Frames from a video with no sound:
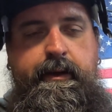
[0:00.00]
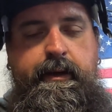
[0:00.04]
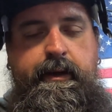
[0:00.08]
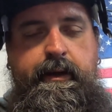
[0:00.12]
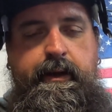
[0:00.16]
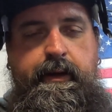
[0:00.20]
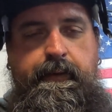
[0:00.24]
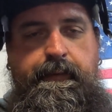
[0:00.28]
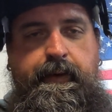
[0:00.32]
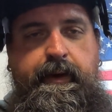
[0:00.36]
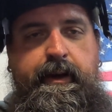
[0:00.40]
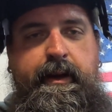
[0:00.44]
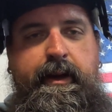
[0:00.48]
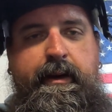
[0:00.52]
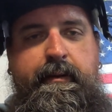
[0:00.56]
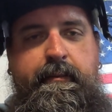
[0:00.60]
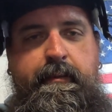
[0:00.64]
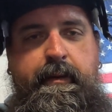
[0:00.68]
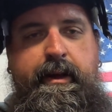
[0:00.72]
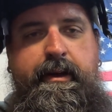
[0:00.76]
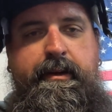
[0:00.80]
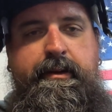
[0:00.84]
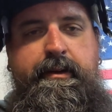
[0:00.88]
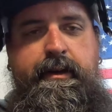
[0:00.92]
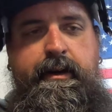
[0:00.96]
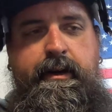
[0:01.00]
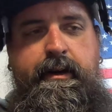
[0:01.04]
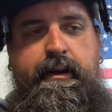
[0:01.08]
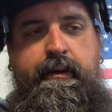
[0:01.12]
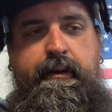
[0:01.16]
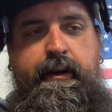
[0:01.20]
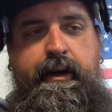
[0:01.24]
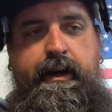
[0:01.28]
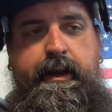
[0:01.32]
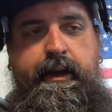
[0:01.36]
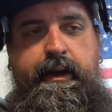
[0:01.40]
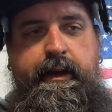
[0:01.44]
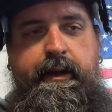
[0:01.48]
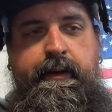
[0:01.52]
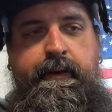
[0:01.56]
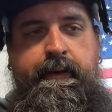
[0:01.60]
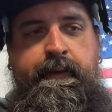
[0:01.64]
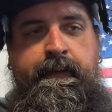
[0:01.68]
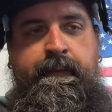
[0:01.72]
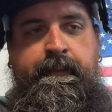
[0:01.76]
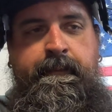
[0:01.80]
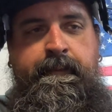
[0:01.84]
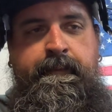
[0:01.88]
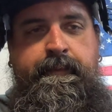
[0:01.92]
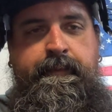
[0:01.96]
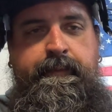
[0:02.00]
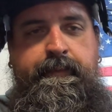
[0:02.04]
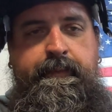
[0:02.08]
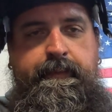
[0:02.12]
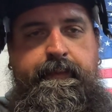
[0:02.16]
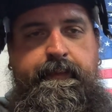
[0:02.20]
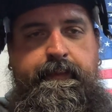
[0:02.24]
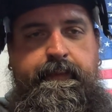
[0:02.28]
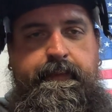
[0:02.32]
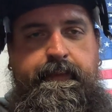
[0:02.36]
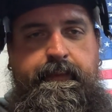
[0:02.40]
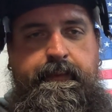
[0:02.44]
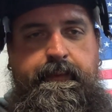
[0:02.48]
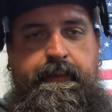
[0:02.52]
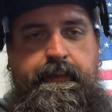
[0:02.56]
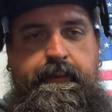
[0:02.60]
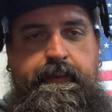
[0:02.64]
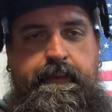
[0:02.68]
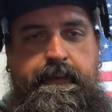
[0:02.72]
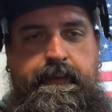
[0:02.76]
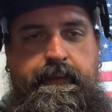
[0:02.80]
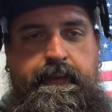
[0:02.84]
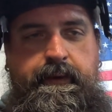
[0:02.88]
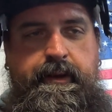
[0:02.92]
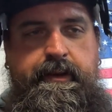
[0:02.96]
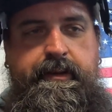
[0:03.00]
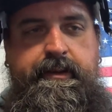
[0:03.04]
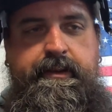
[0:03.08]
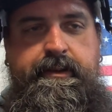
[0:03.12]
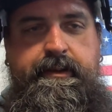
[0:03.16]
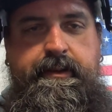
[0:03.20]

if I didn't mention it already, this